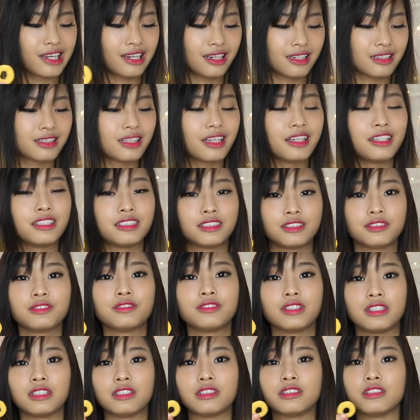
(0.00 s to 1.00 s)
It tastes
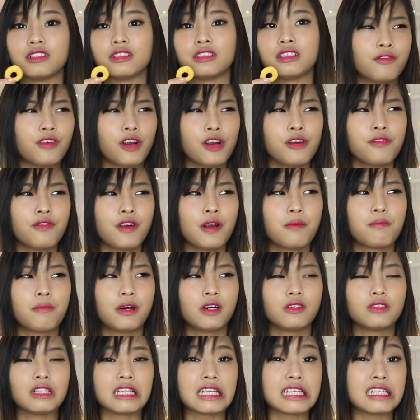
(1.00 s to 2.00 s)
really good. Very, very
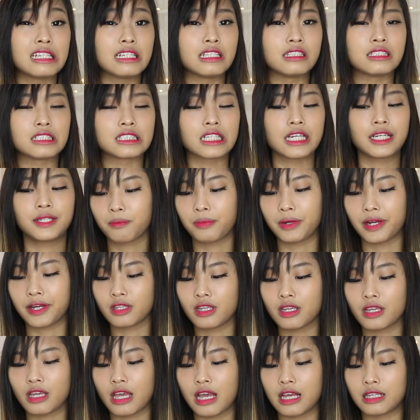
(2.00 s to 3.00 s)
mild heat inside,
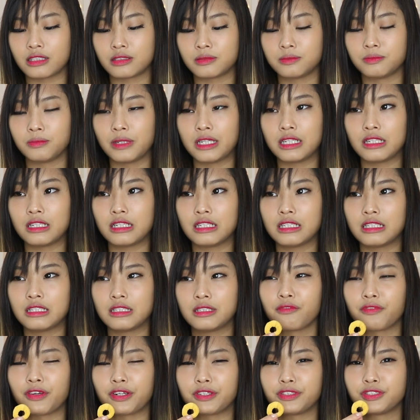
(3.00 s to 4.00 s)
but it has
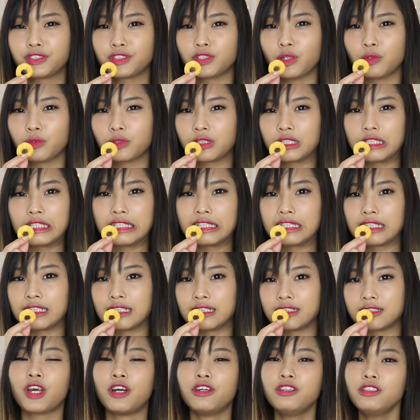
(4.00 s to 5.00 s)
mainly very salty
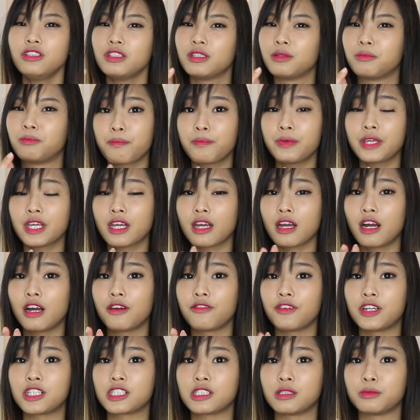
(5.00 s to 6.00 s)
taste. You know the
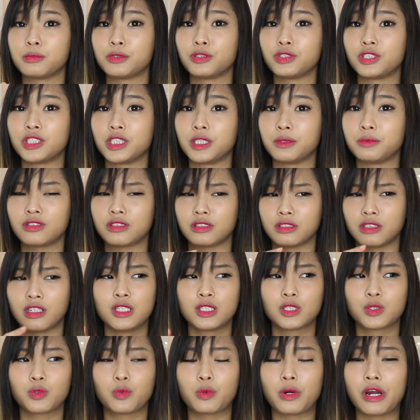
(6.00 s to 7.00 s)
pika vegetable chip, the
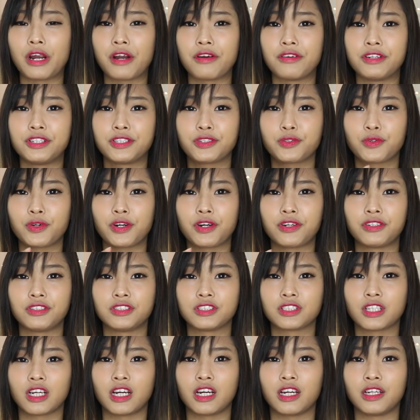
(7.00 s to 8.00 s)
squarish,
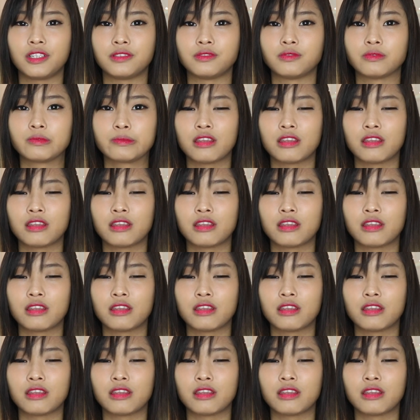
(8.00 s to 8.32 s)
squarish kind,